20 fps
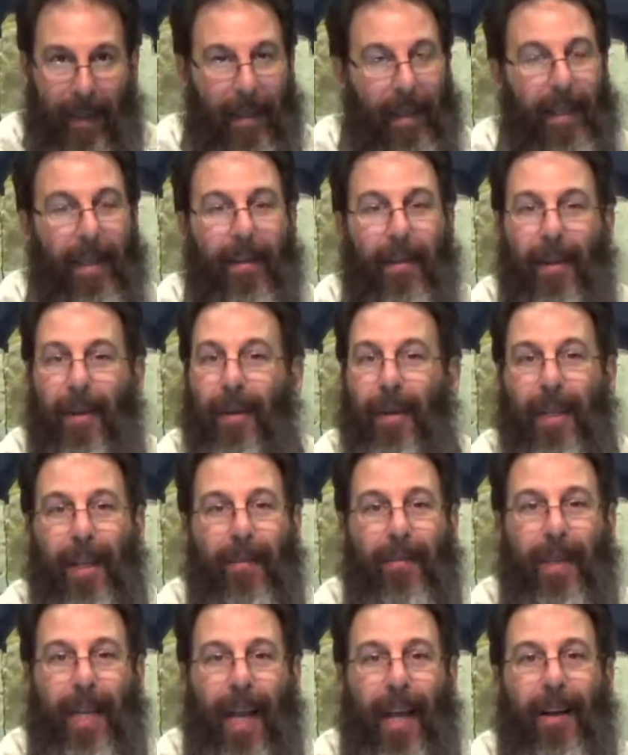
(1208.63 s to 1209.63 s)
If you don't
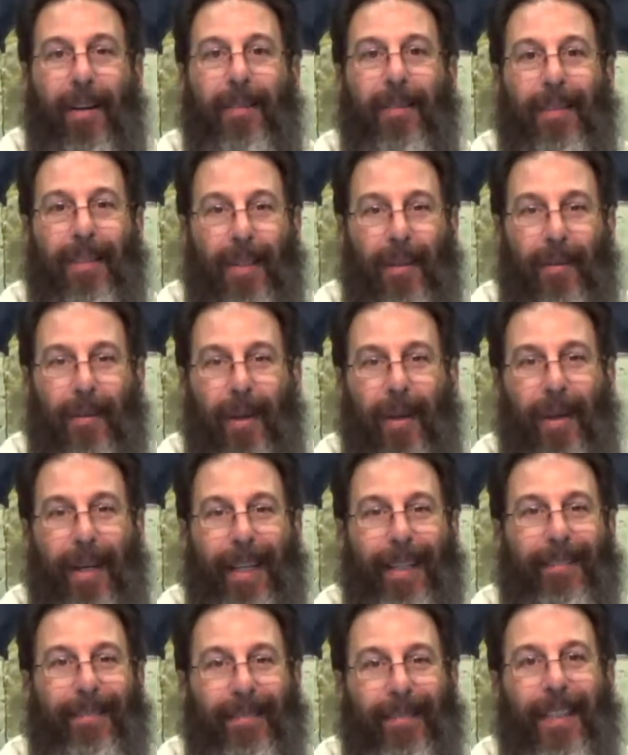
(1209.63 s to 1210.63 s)
give now, don't
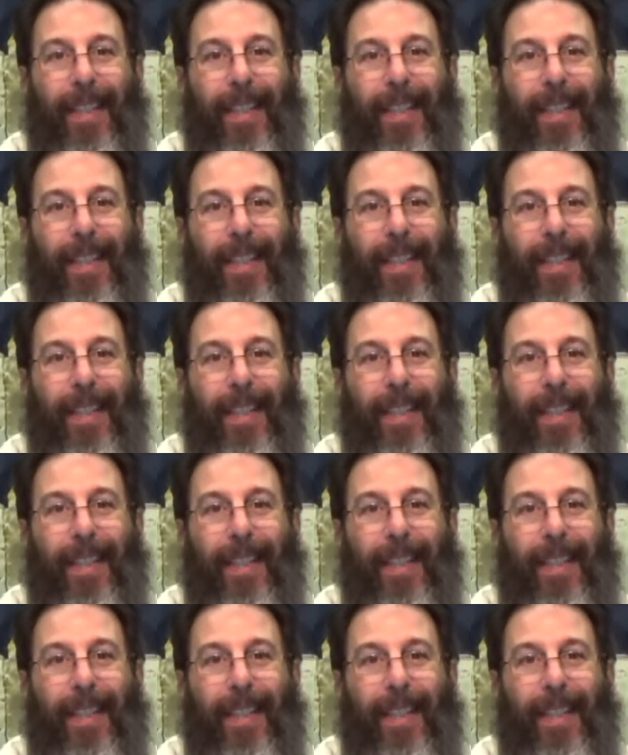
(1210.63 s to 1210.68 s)
worry.